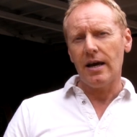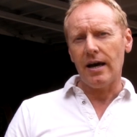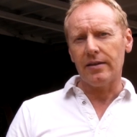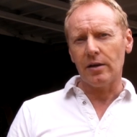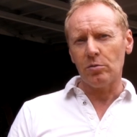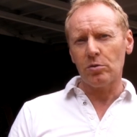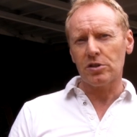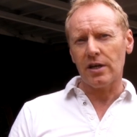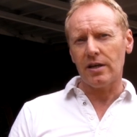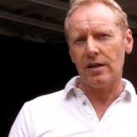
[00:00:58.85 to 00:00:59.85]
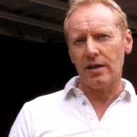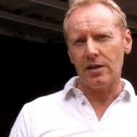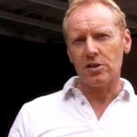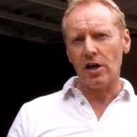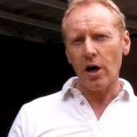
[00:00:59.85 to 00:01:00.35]
and they're all saying
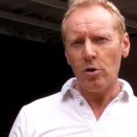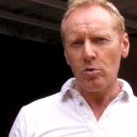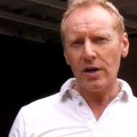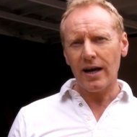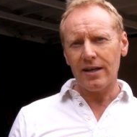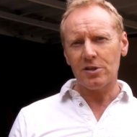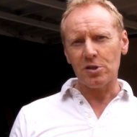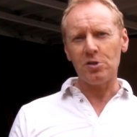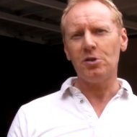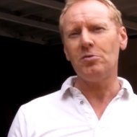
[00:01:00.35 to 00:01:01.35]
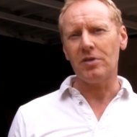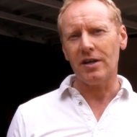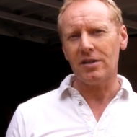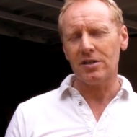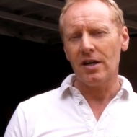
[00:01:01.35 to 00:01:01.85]
it's okay to do
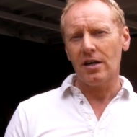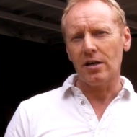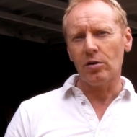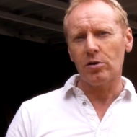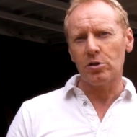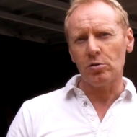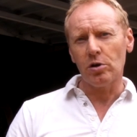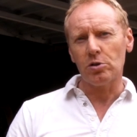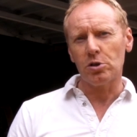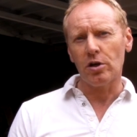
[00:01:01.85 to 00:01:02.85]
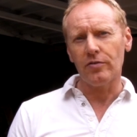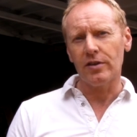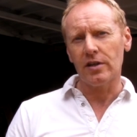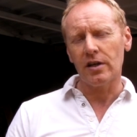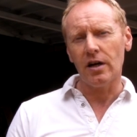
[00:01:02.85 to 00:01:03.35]
this as long as you're not
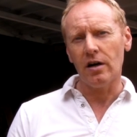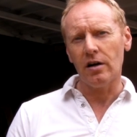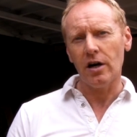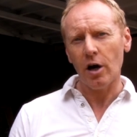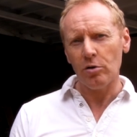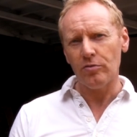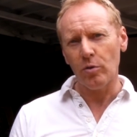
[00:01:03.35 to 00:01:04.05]
driving the car over